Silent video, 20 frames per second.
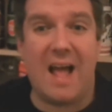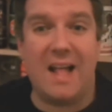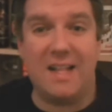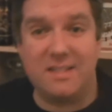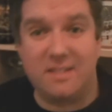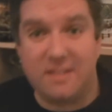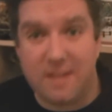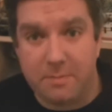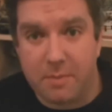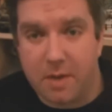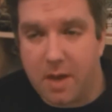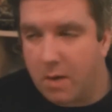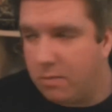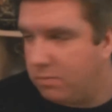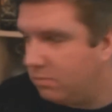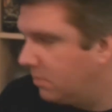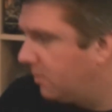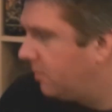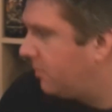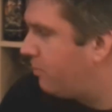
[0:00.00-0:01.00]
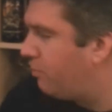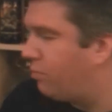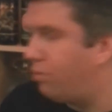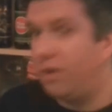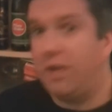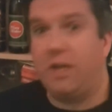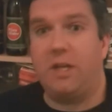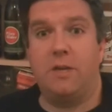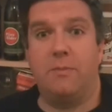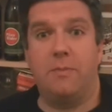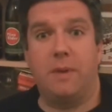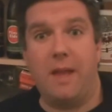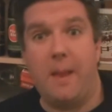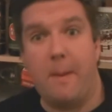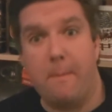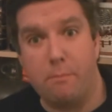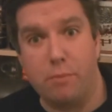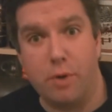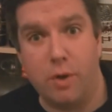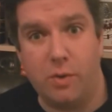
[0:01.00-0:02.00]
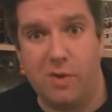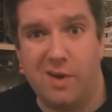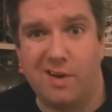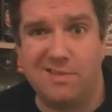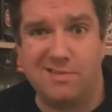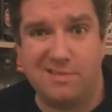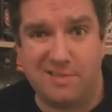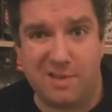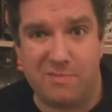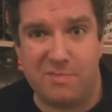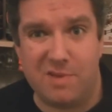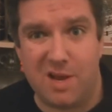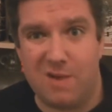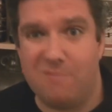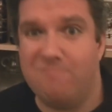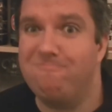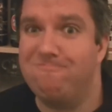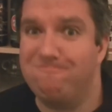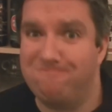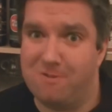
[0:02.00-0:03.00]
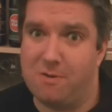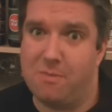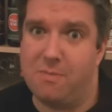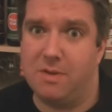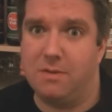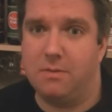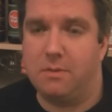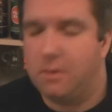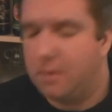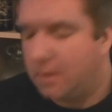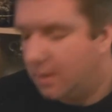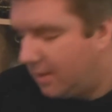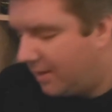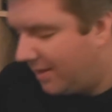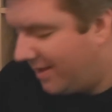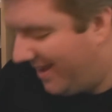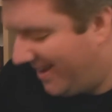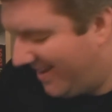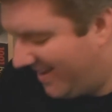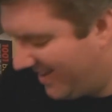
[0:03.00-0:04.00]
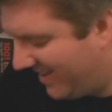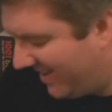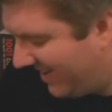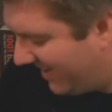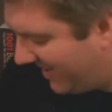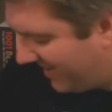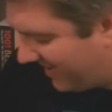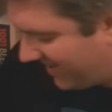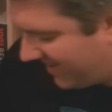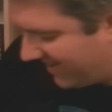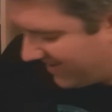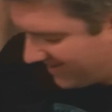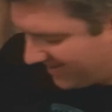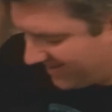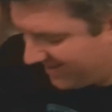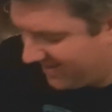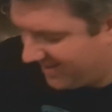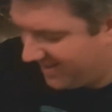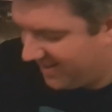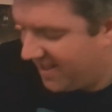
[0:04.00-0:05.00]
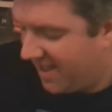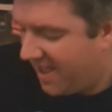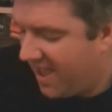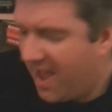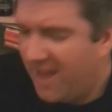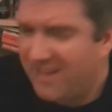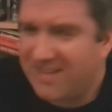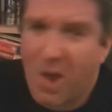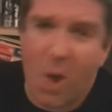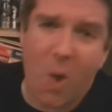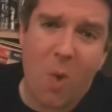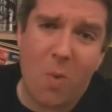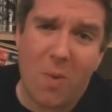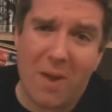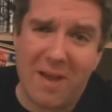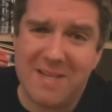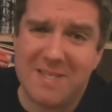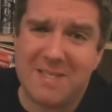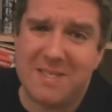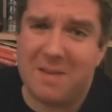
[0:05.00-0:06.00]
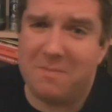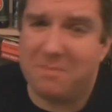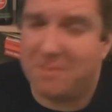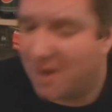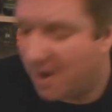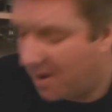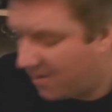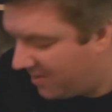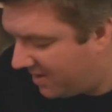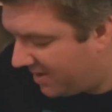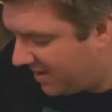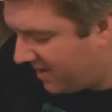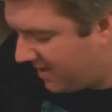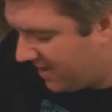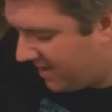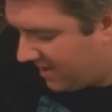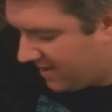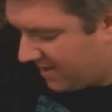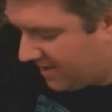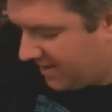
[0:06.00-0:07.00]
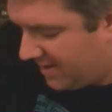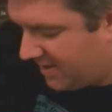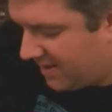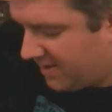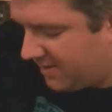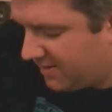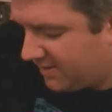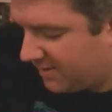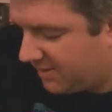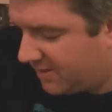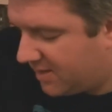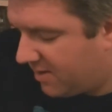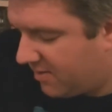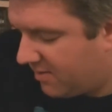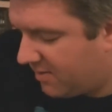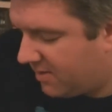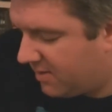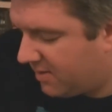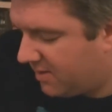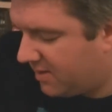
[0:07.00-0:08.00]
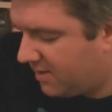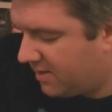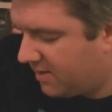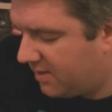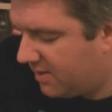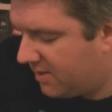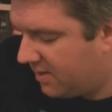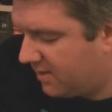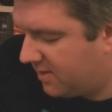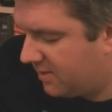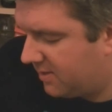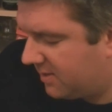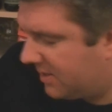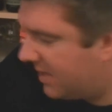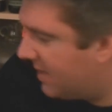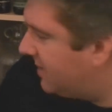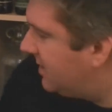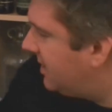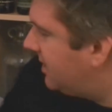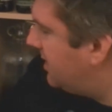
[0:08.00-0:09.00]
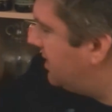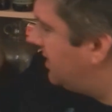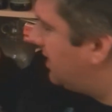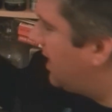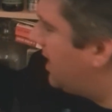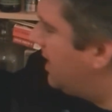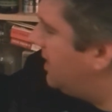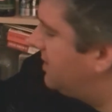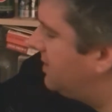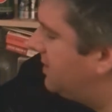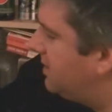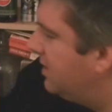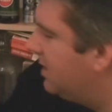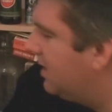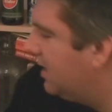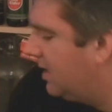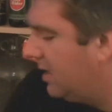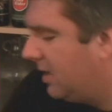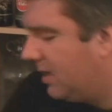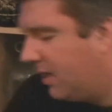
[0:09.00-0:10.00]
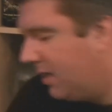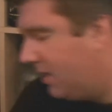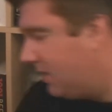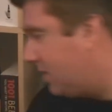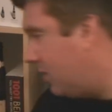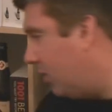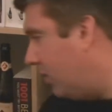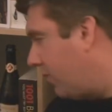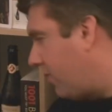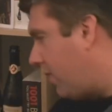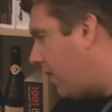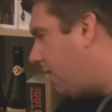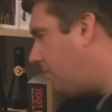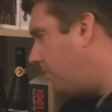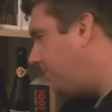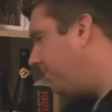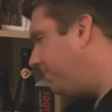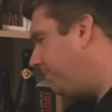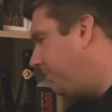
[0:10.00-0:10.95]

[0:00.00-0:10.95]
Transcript: and Simcoe. Predictably, BrewDog, Simcoe, come on. It's always Simcoe. So, let's get this into the glass. See what we've got.